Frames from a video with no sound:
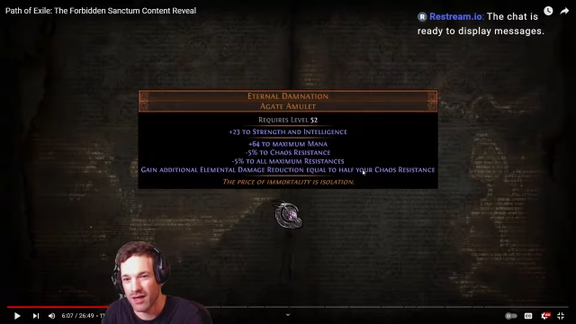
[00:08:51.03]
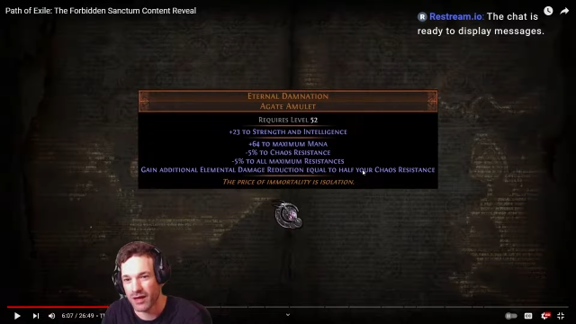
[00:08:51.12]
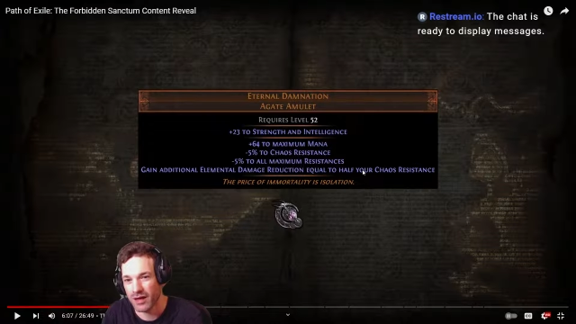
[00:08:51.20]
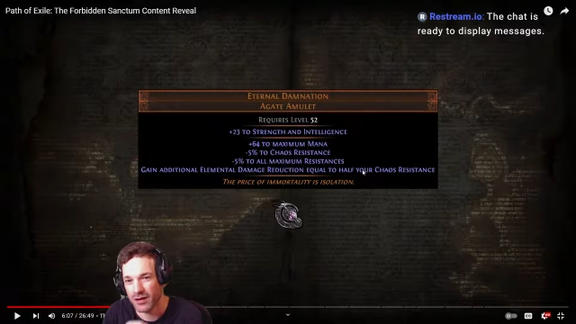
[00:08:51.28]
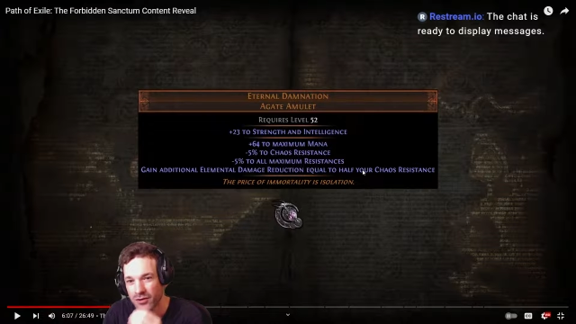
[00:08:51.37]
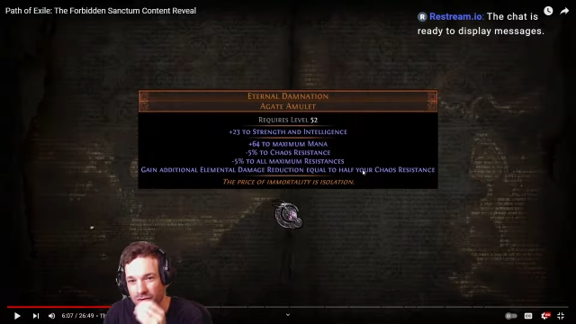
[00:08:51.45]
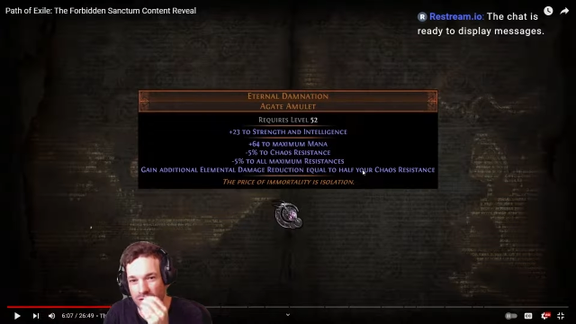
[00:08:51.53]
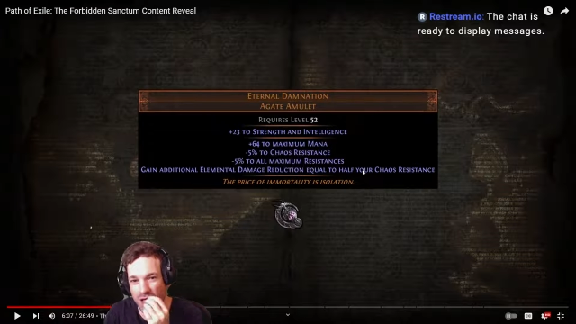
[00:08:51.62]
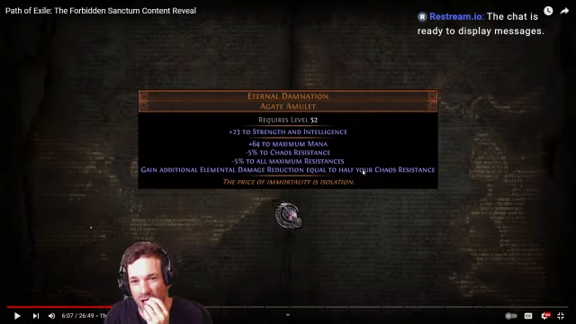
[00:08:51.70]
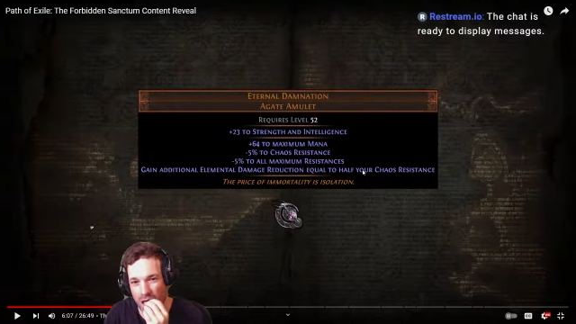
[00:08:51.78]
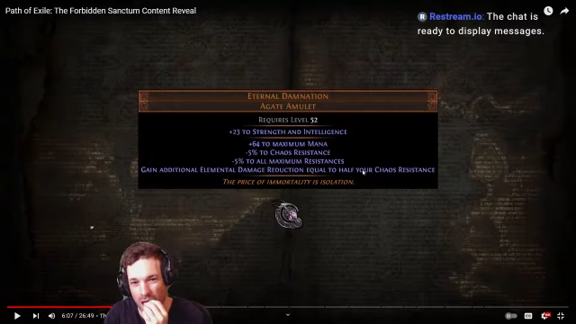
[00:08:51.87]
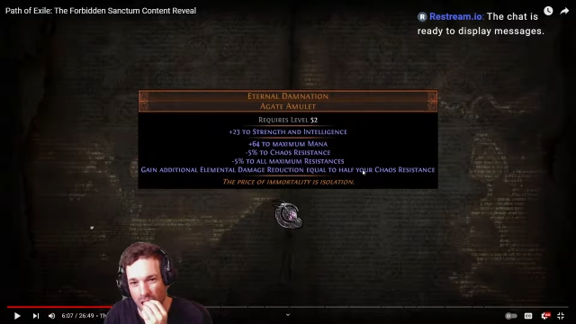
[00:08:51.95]

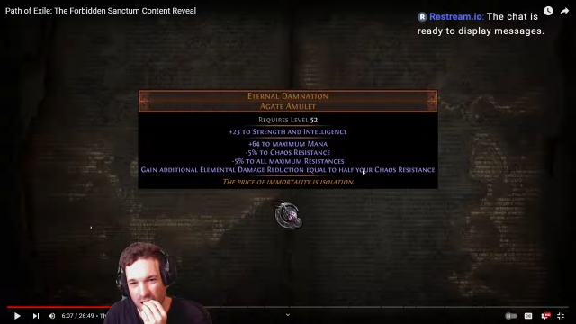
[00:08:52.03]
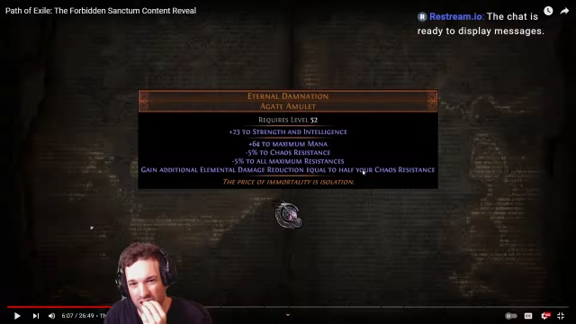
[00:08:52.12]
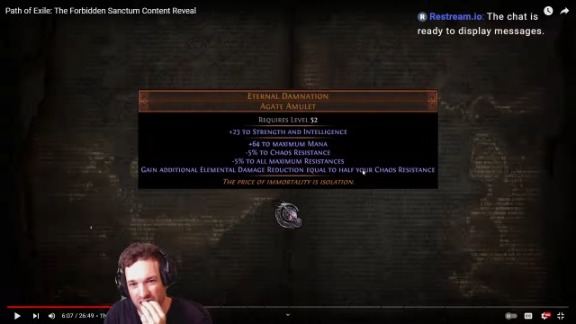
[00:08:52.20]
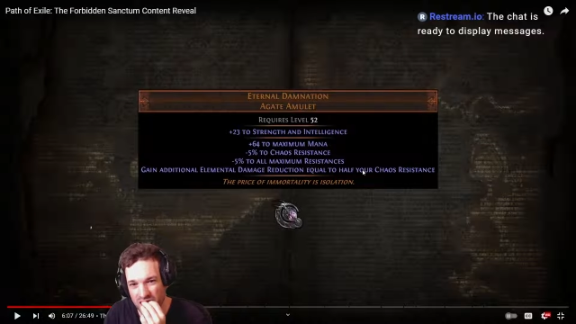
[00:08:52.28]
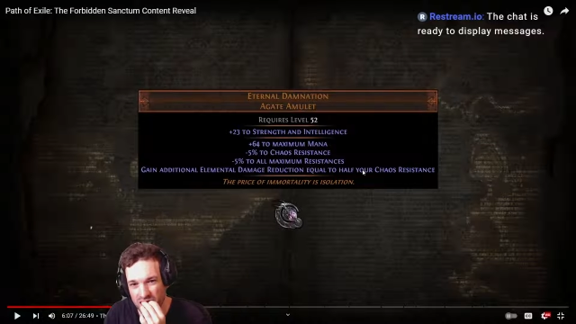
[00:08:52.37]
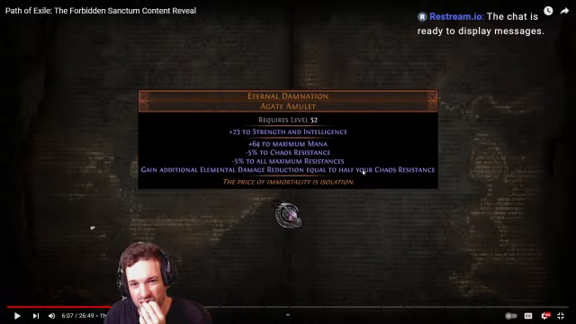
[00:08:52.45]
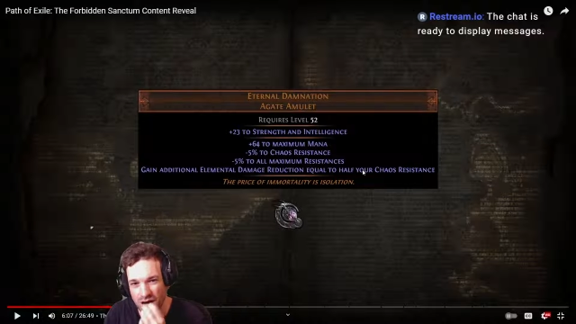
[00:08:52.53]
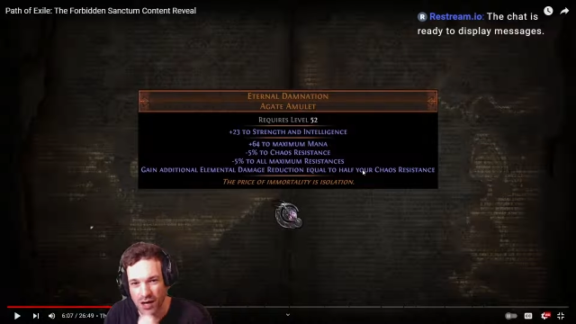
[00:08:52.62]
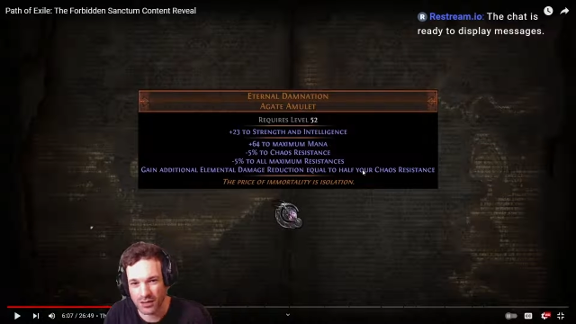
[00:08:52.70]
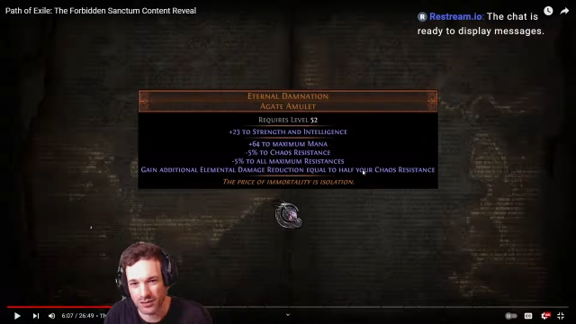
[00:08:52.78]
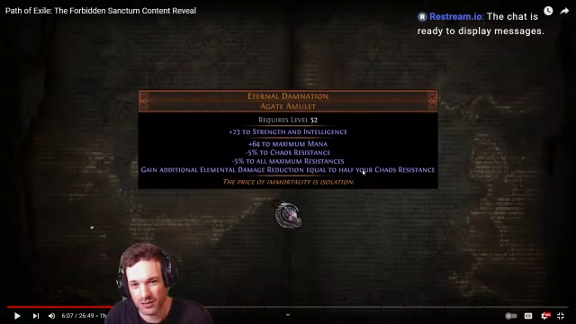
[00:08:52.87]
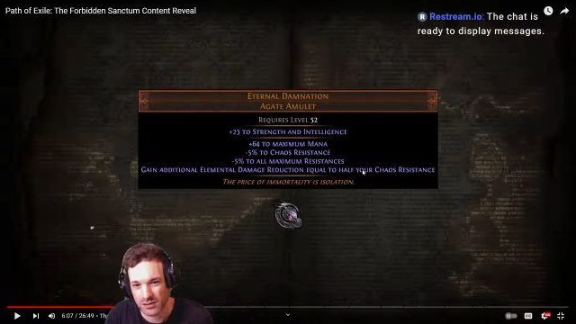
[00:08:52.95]
additional
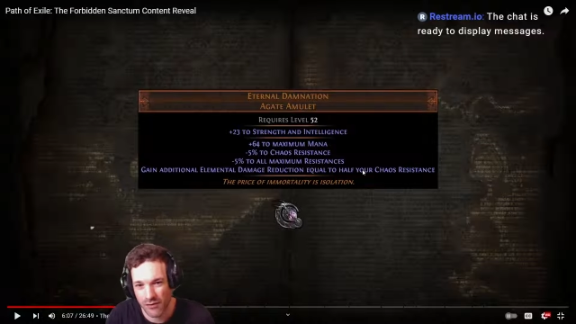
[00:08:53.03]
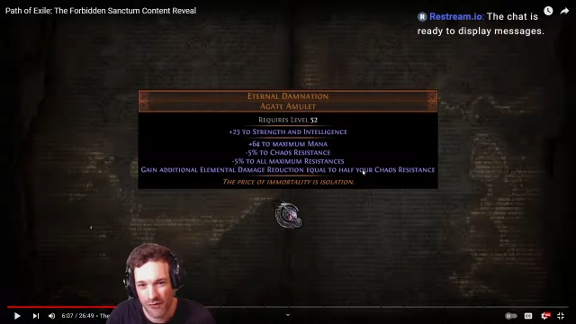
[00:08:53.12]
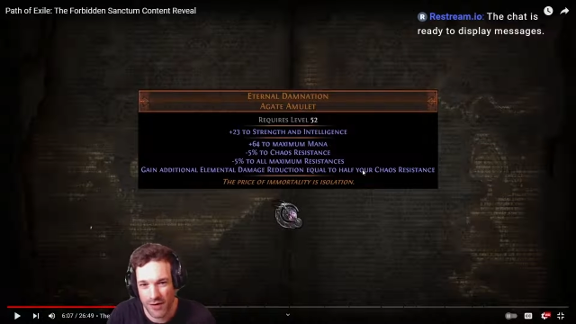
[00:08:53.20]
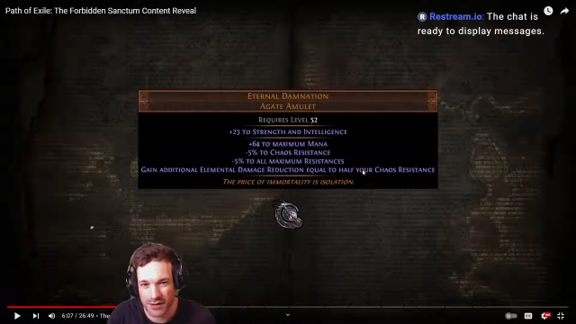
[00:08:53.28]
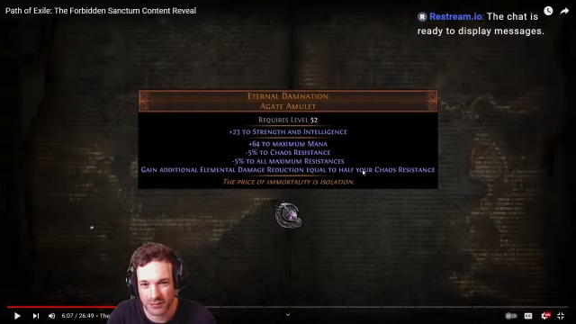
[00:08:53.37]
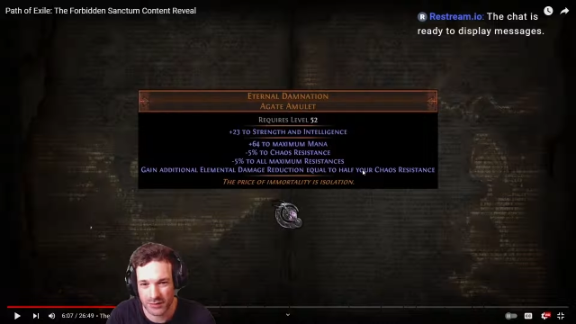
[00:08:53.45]
rate